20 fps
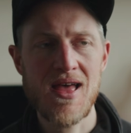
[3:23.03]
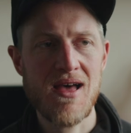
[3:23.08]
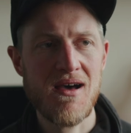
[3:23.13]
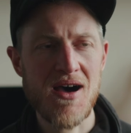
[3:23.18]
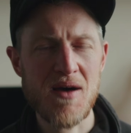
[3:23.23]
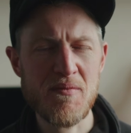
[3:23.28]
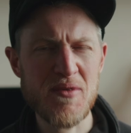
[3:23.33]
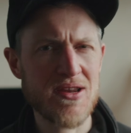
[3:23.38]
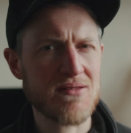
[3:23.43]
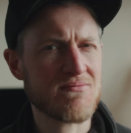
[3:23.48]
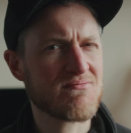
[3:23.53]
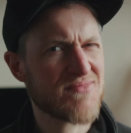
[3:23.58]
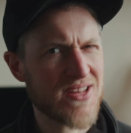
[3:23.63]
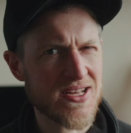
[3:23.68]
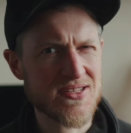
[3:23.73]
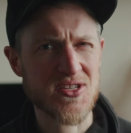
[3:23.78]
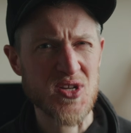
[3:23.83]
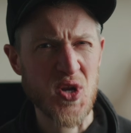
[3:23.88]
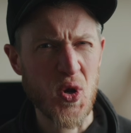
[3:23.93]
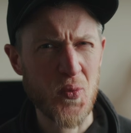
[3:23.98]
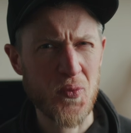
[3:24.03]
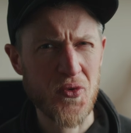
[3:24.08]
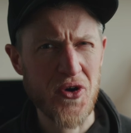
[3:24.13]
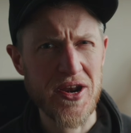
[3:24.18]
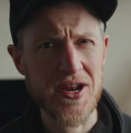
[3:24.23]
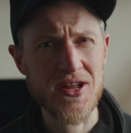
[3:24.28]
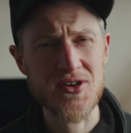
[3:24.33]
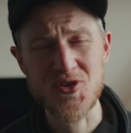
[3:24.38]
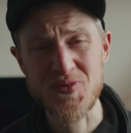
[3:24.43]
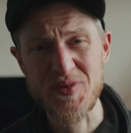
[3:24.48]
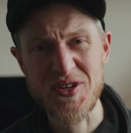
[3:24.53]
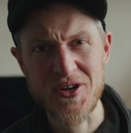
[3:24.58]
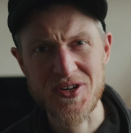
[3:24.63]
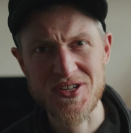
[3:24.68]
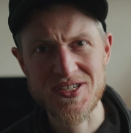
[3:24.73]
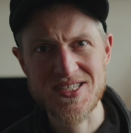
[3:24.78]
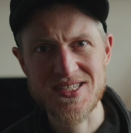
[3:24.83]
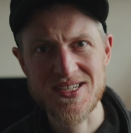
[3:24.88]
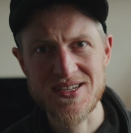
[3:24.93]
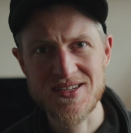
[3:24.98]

I mean, that's a no-brainer, to be honest.